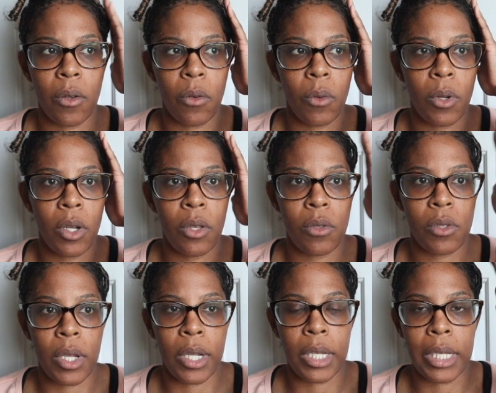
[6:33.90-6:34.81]
what are
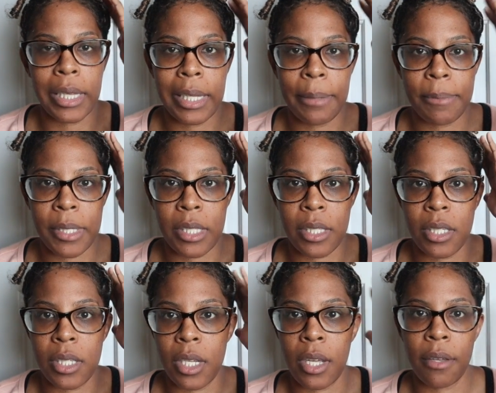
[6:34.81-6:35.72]
those, like clips and
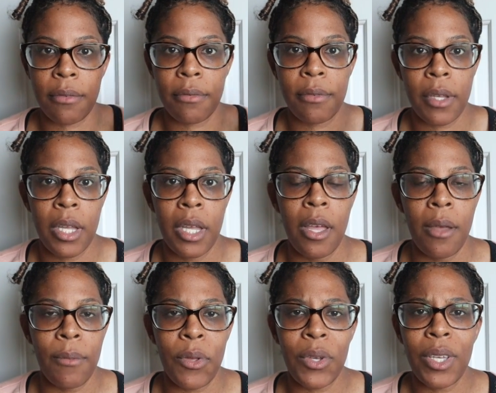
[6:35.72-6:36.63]
stuff.
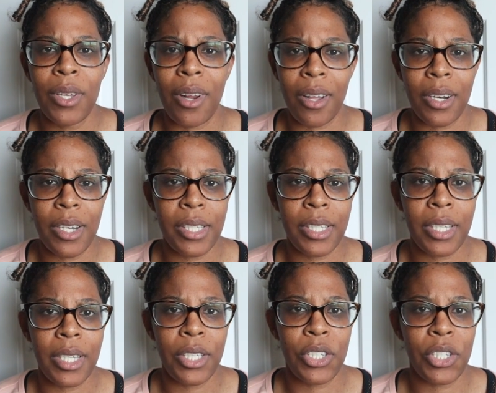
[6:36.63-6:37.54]
You can
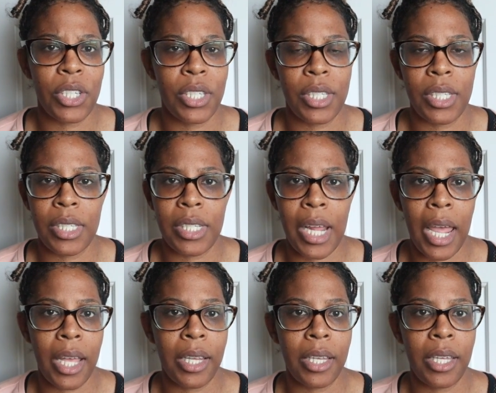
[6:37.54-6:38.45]
honestly just
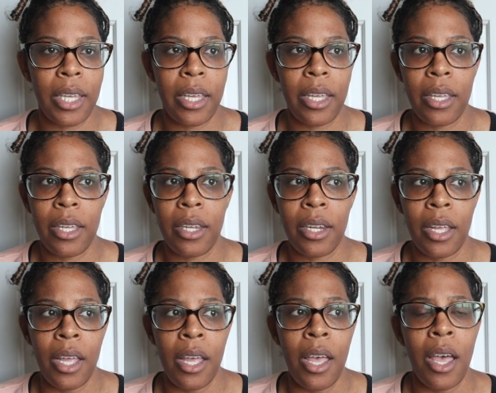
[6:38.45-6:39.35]
style it
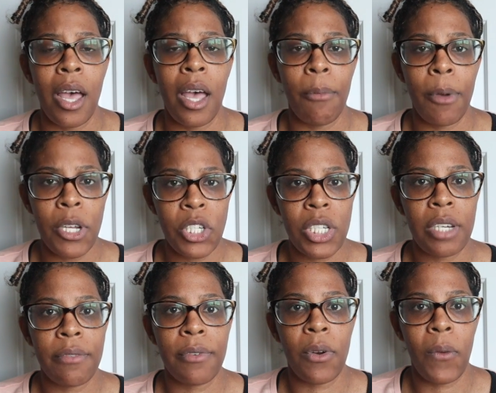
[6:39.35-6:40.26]
a bunch of
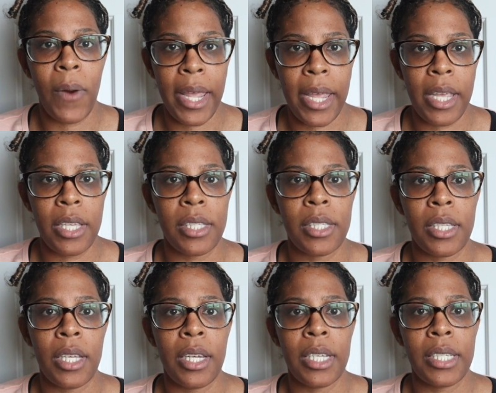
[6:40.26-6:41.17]
different ways
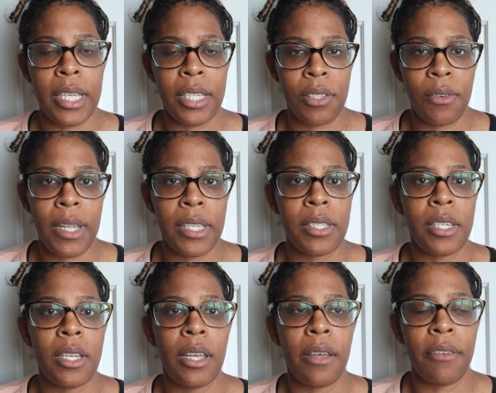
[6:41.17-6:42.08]
and accessorize
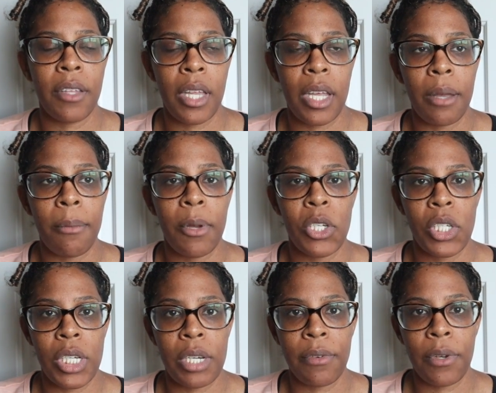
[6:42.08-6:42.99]
it, I feel like, a bunch
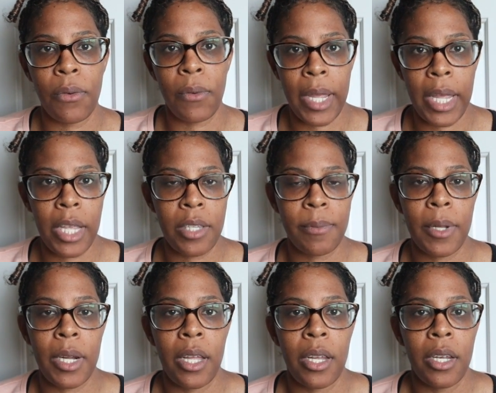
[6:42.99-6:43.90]
of different ways.
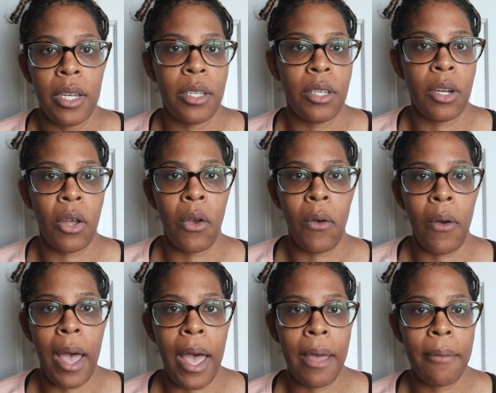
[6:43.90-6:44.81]
But you
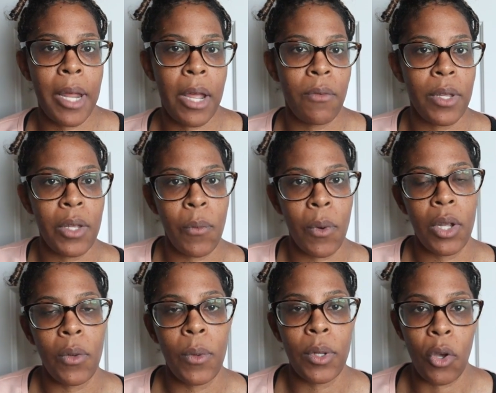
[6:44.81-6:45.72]
know, I'm not really
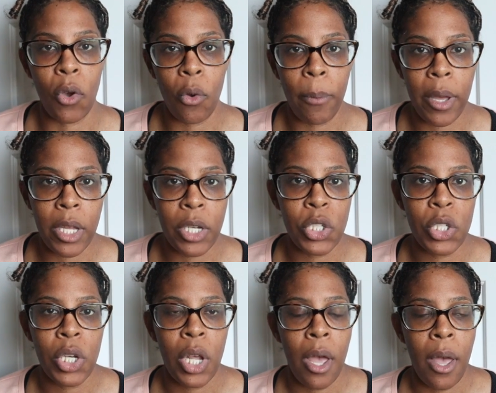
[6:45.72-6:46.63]
working with the whole
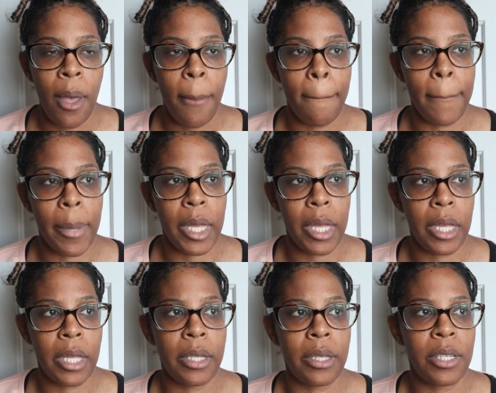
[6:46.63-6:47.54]
bunch,
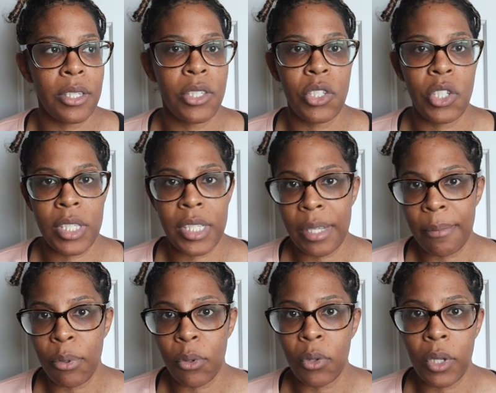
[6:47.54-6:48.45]
but this is just
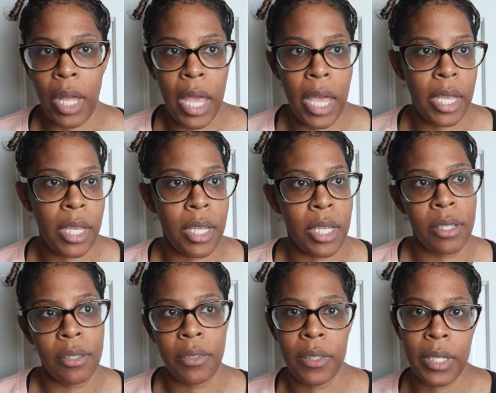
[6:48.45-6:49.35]
simple, like
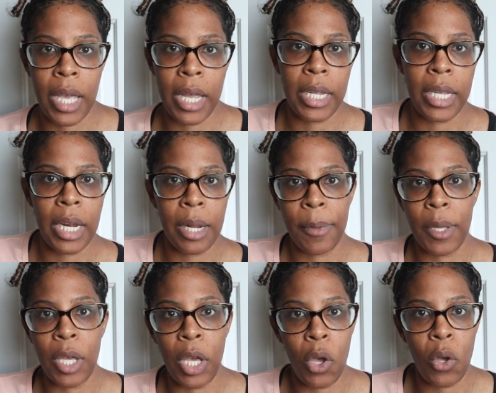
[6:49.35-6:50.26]
kind of get up
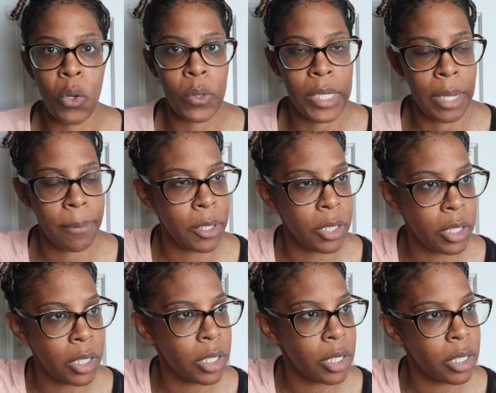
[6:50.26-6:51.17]
and go type of
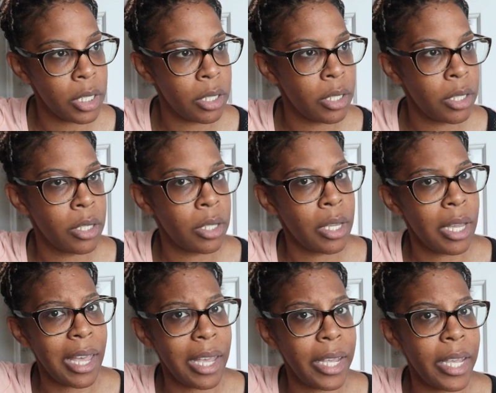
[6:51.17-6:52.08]
look,
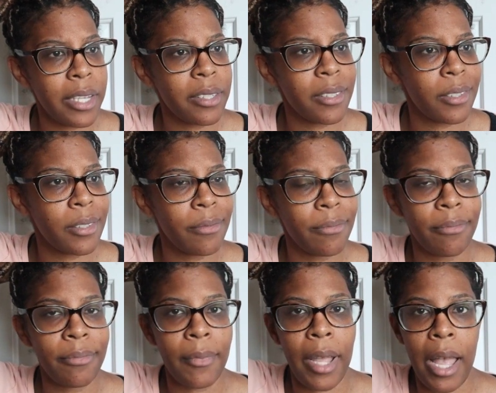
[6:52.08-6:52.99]
I guess.
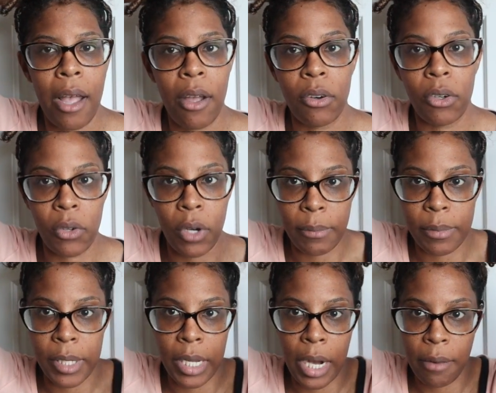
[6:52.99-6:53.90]
I don't know what I'm
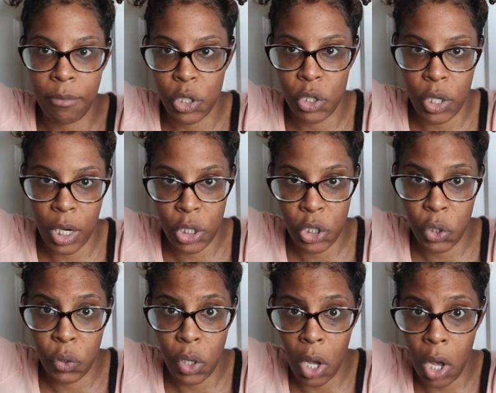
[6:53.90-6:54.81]
saying. I'm just trying to
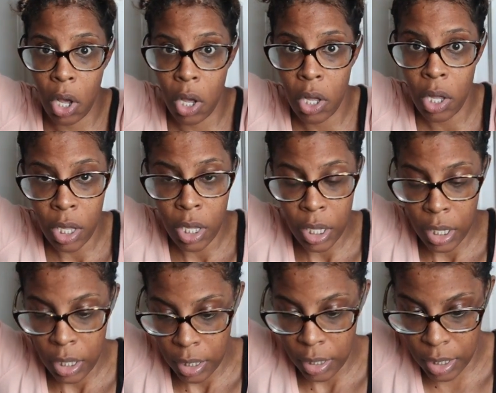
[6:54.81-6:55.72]
show y'all
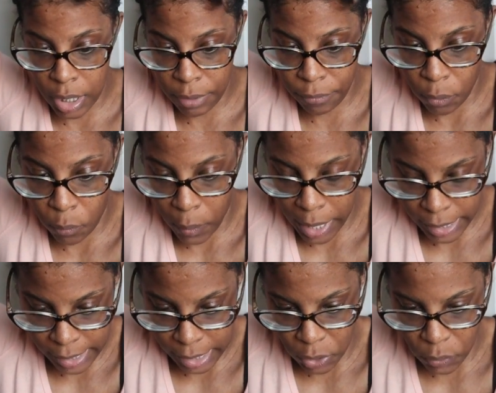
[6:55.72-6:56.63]
the different
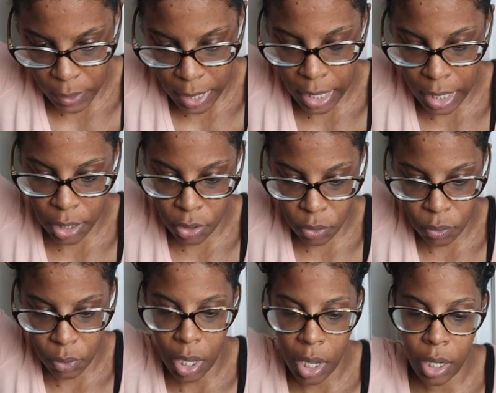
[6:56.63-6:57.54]
ways that you can do
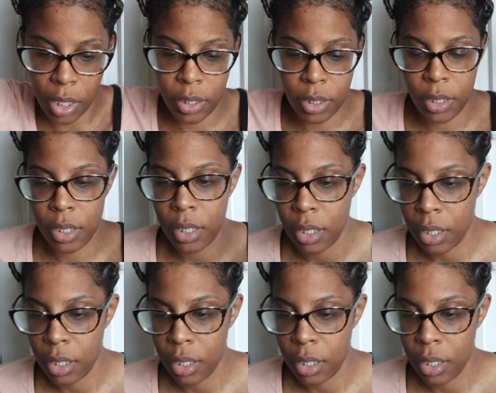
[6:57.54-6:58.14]
locks.